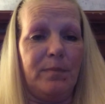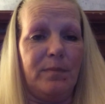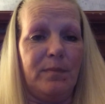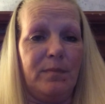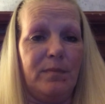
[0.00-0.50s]

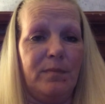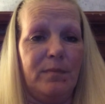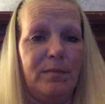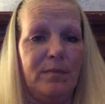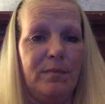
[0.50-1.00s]

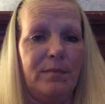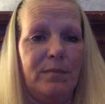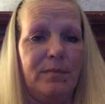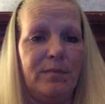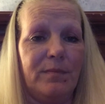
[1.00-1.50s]

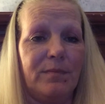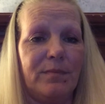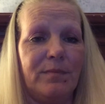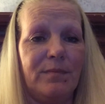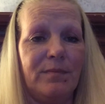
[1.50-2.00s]

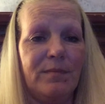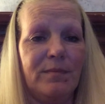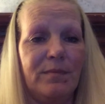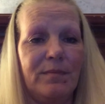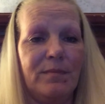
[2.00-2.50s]

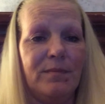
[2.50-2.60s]
[no speech]